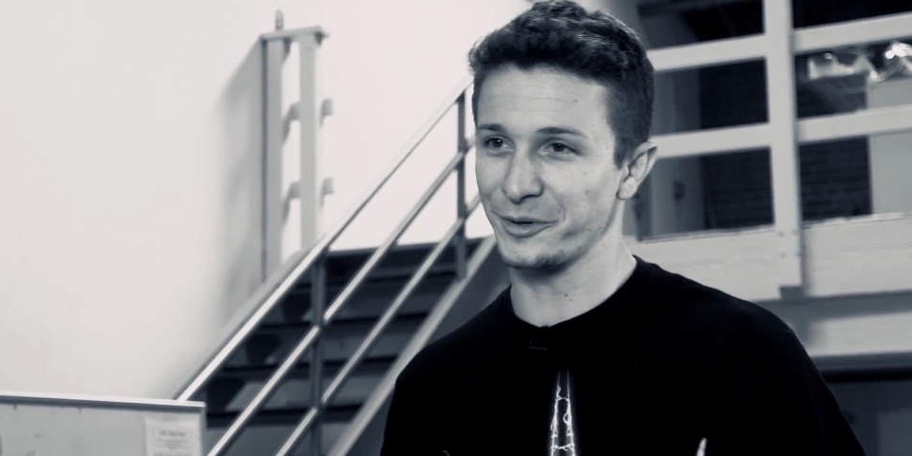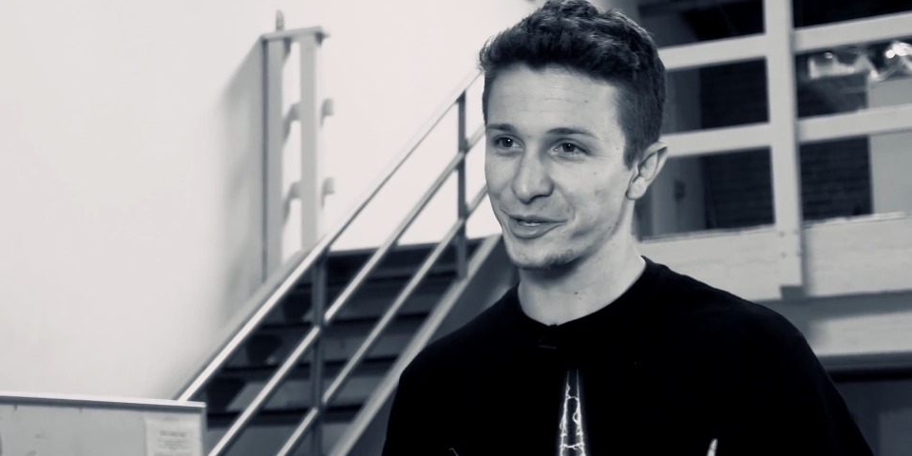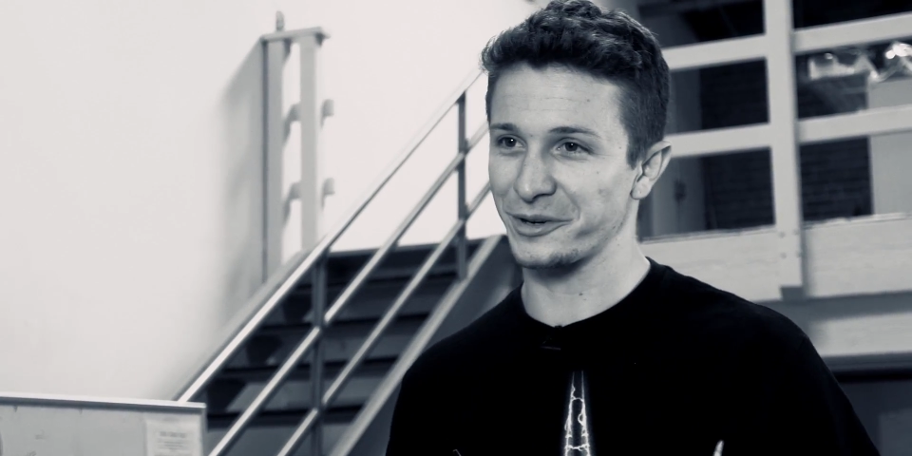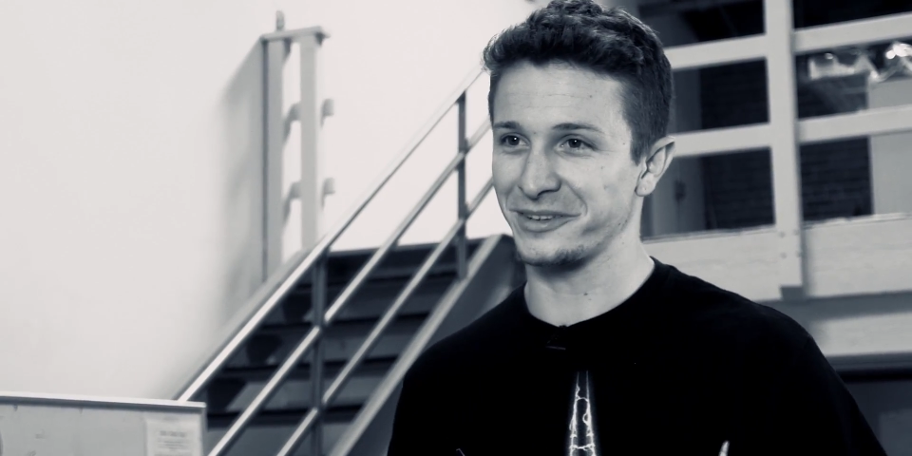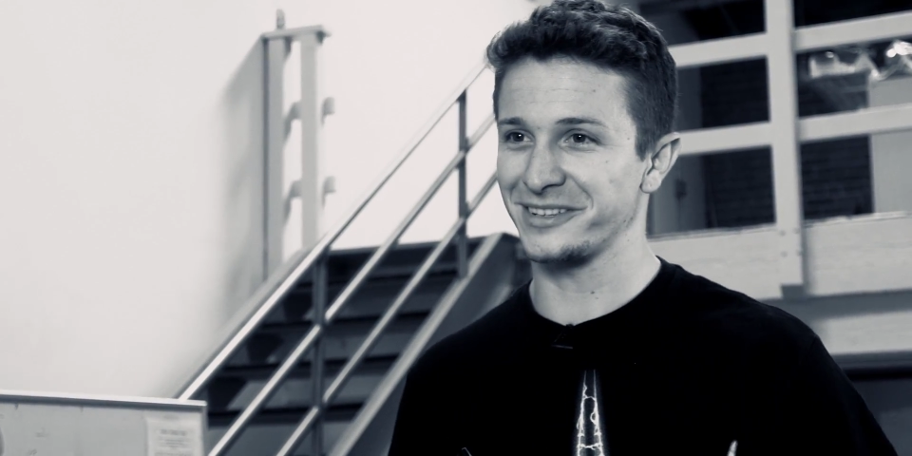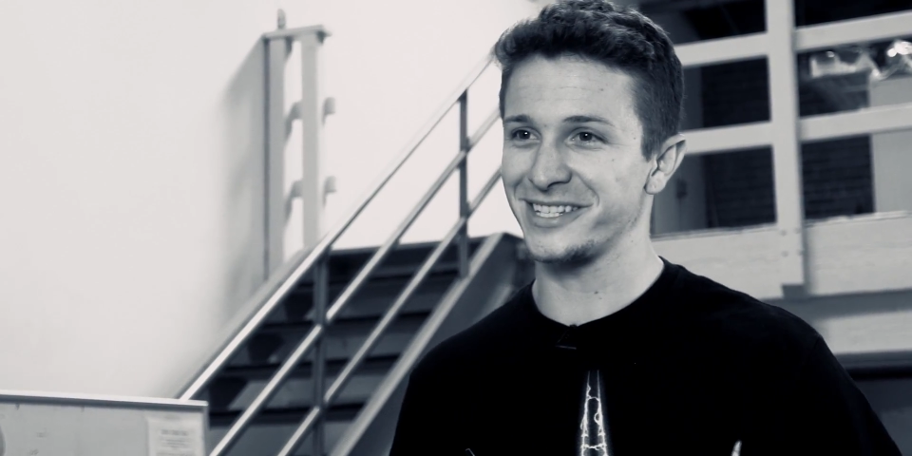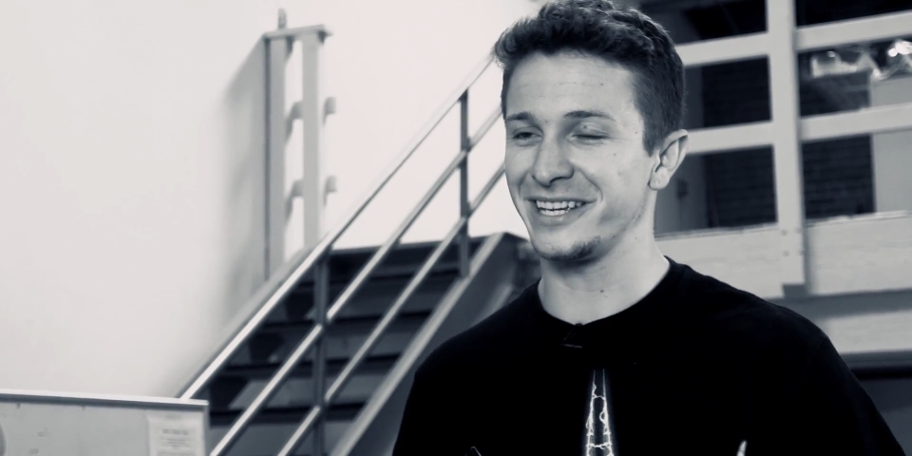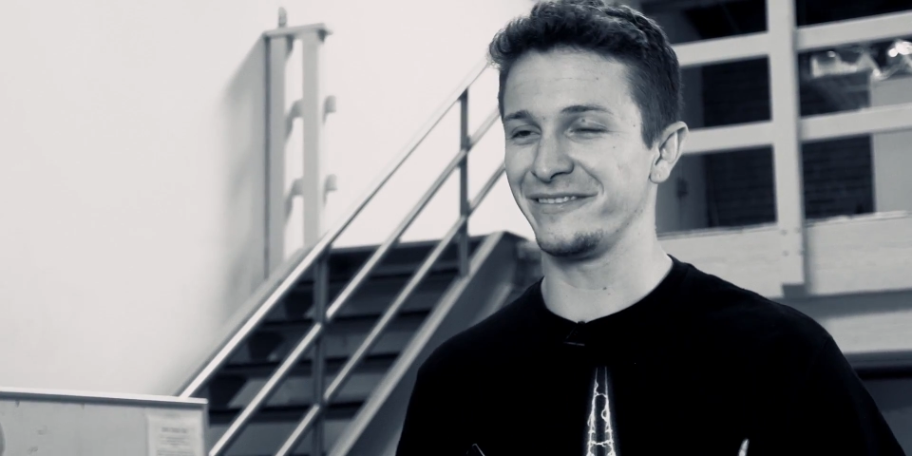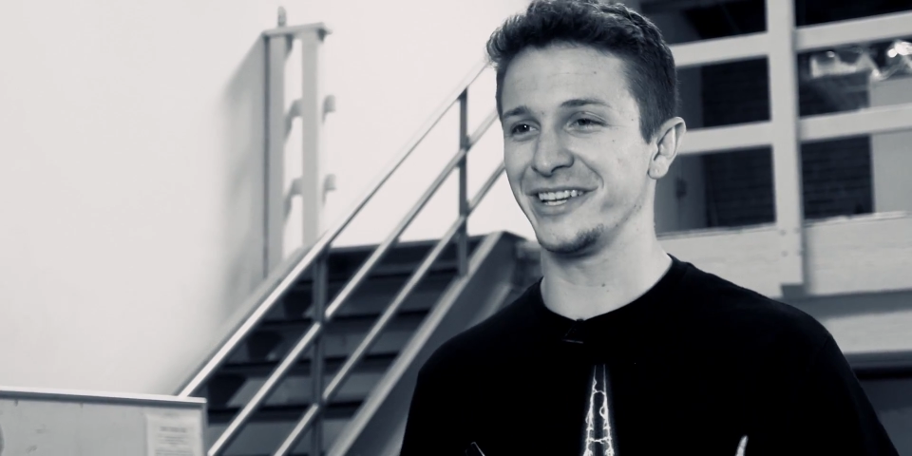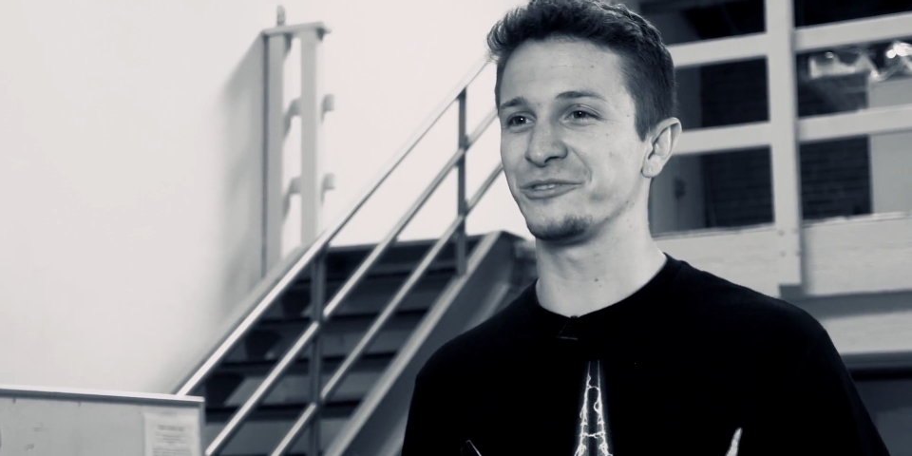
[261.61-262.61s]
certain
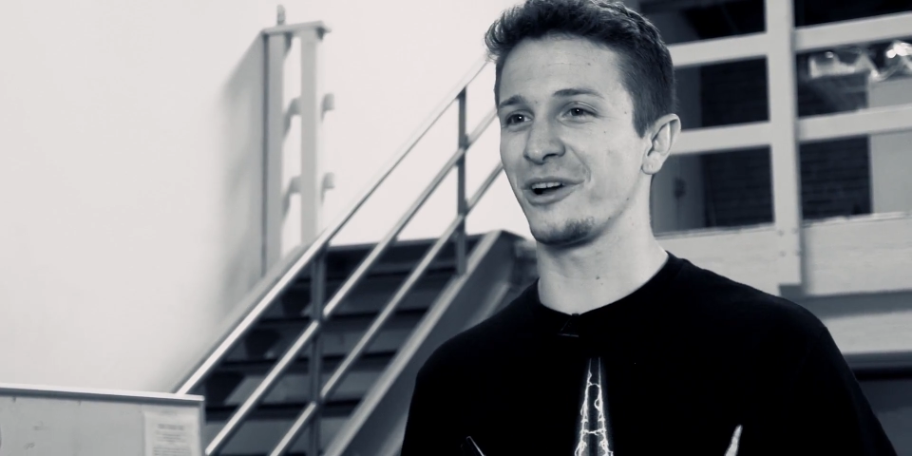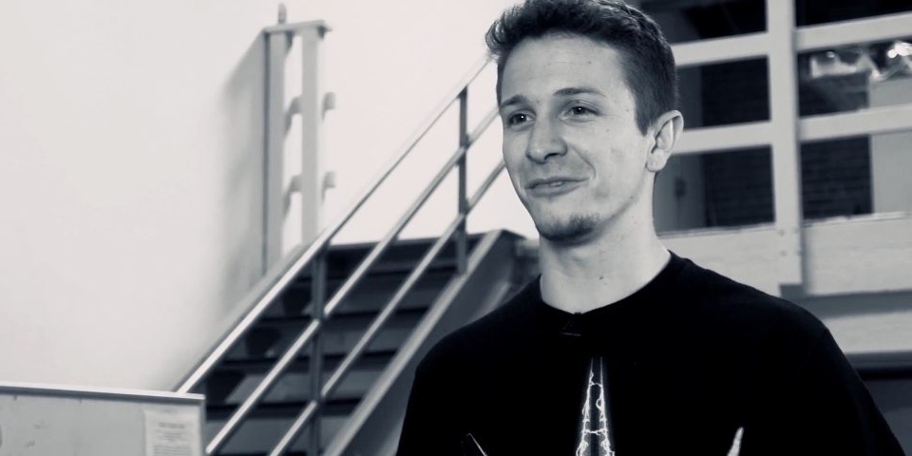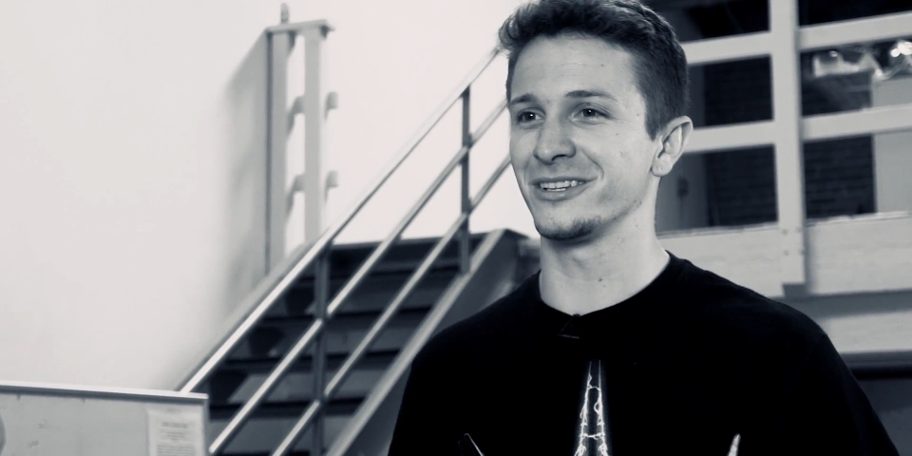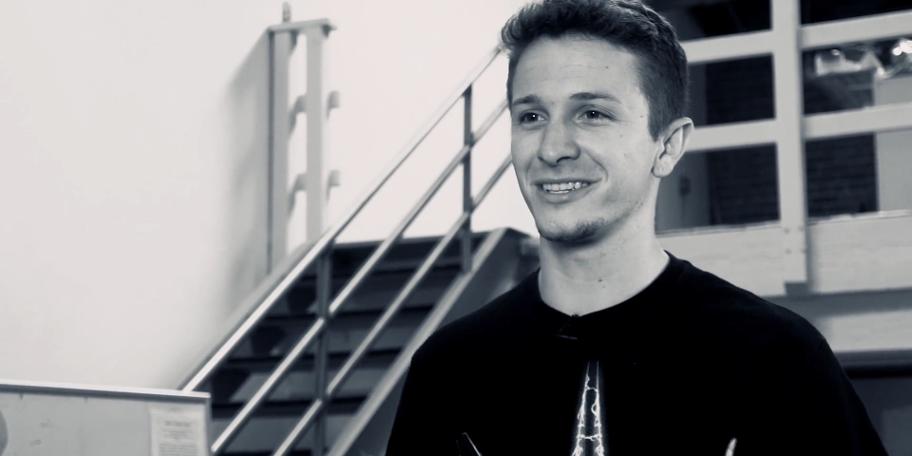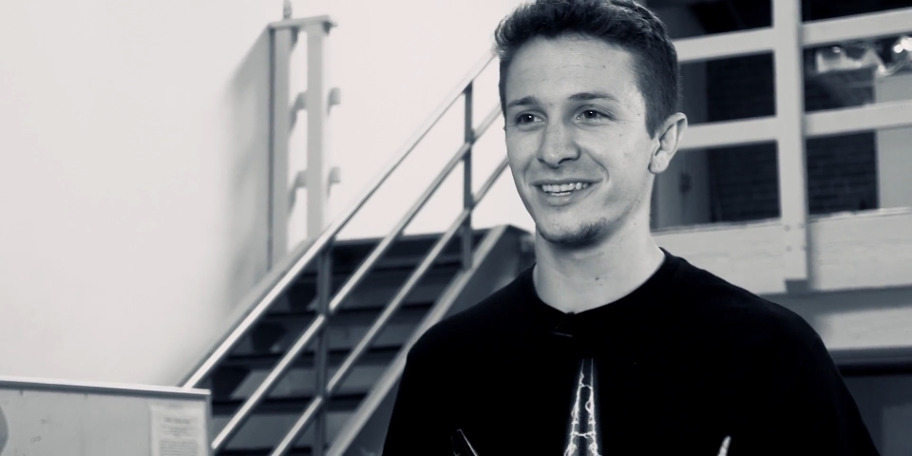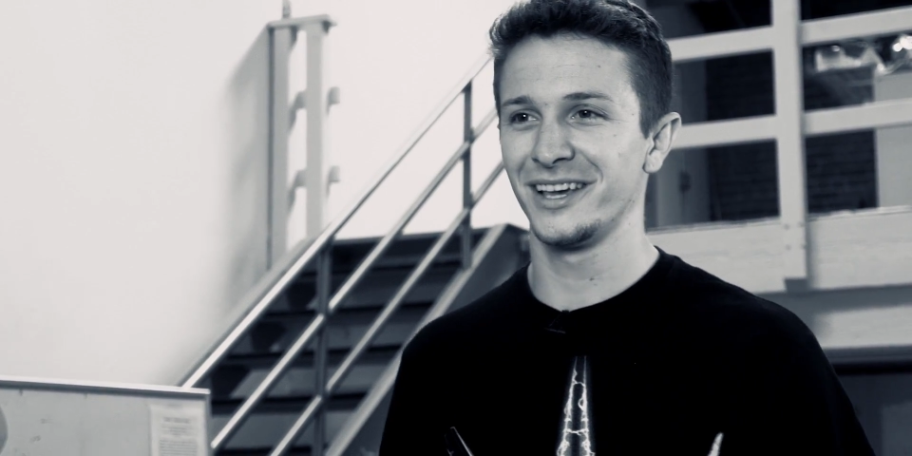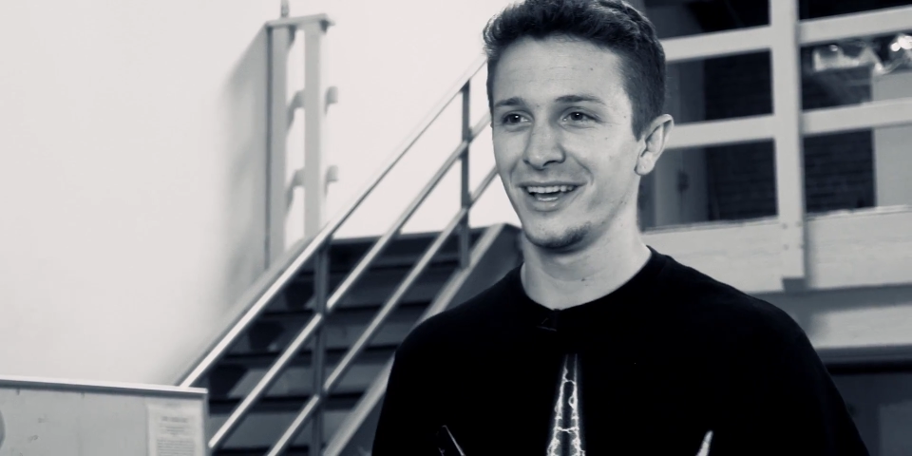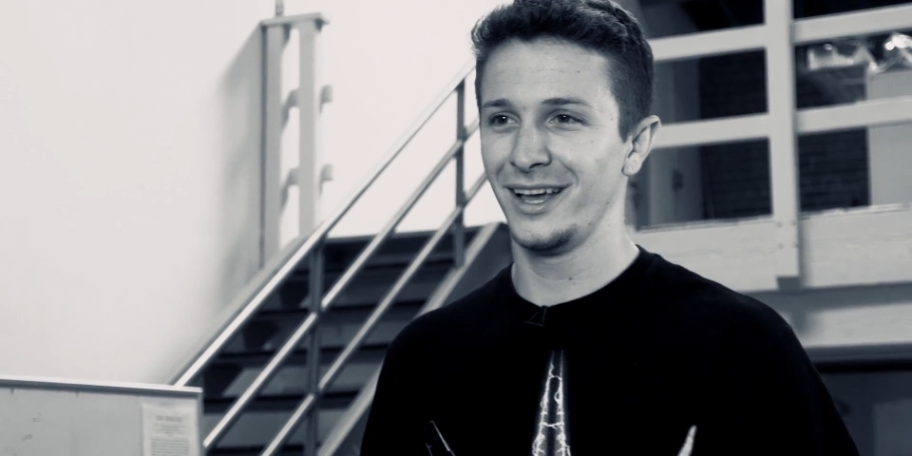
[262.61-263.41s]
TV dramas.